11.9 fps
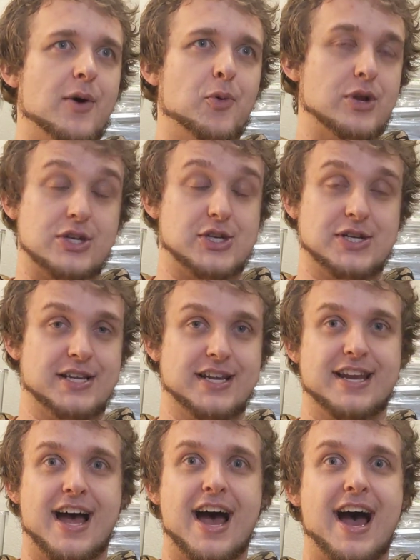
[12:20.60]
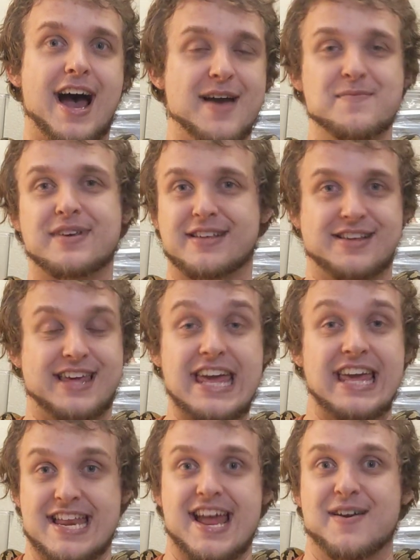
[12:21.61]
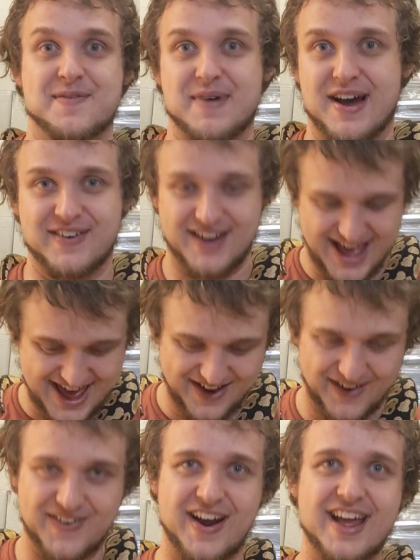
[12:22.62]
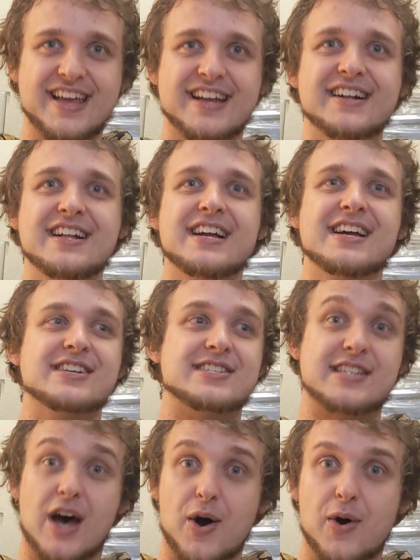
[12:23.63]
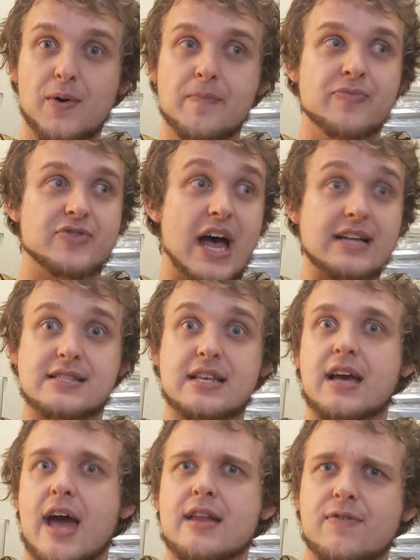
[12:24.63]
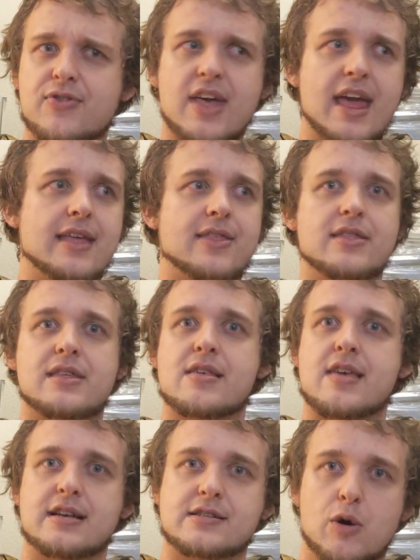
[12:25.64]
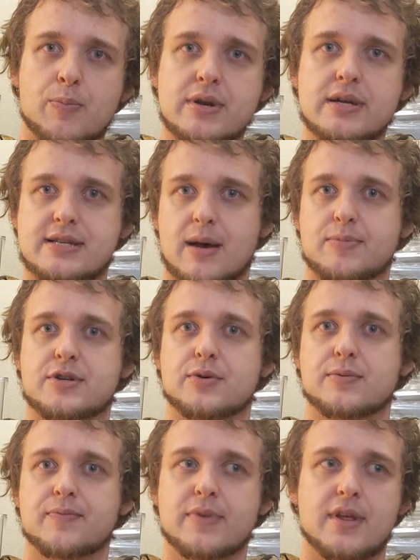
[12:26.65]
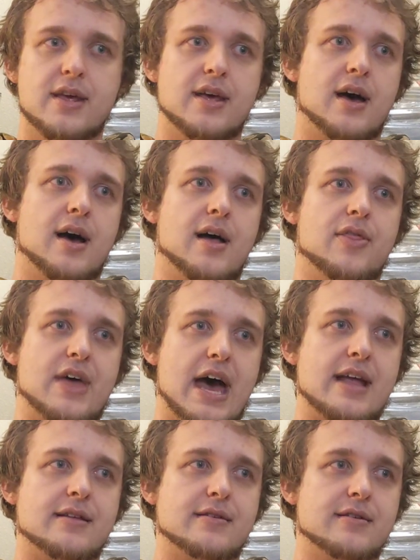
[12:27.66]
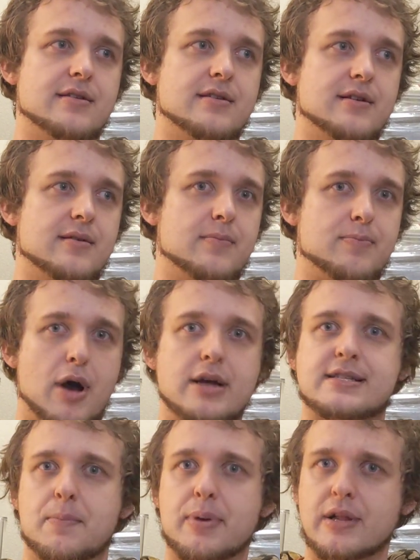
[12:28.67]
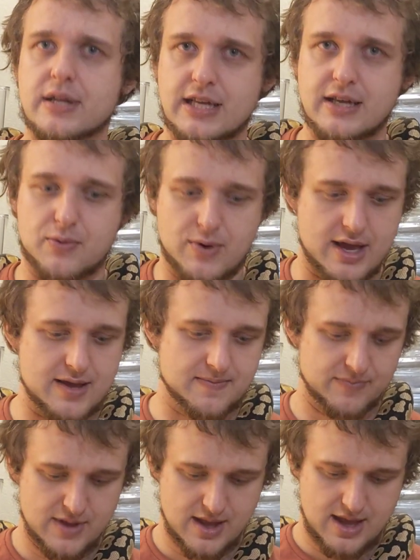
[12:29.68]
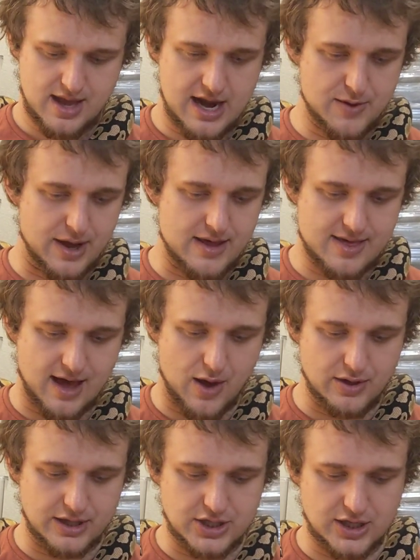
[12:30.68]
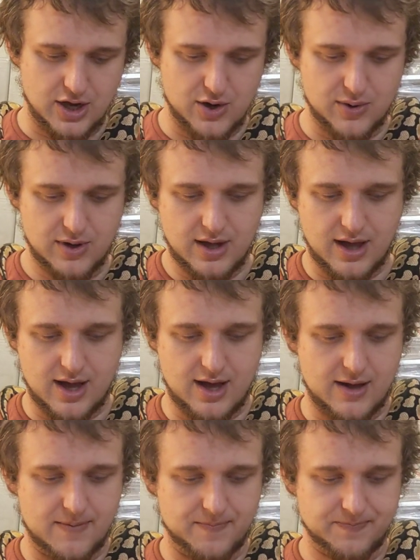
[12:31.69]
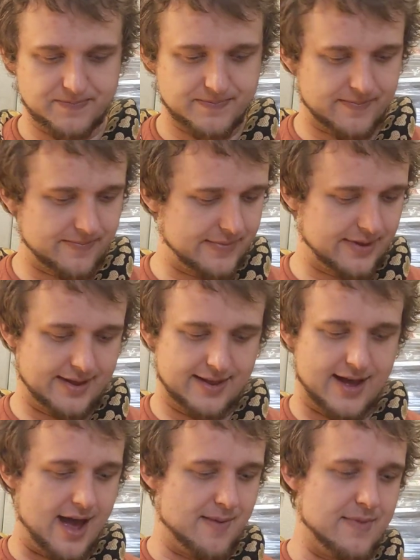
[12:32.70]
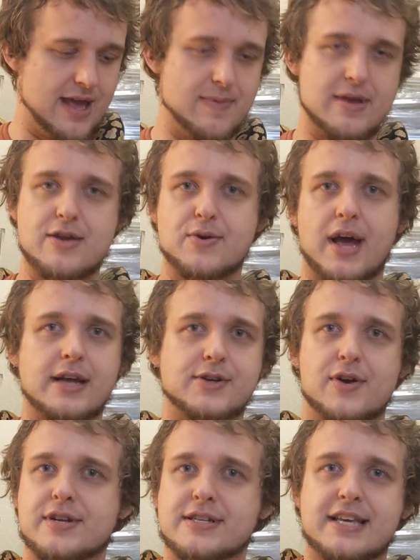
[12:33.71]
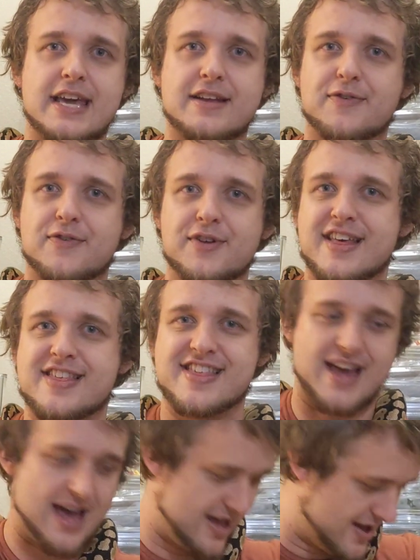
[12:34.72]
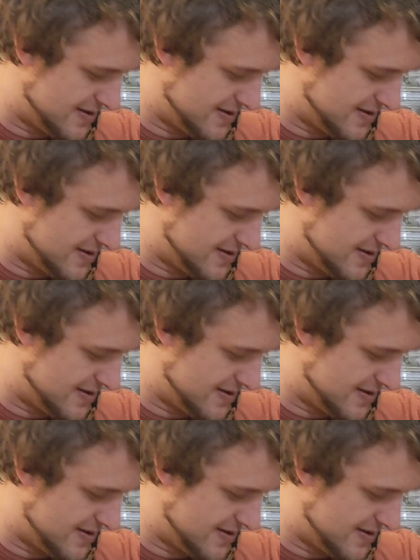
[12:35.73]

which I'm geeking out about, right? So that's the kind of thing that this has opened us up to, that possibility, right? Anyways, I will let you go. Maybe you guys aren't as geeked for this as I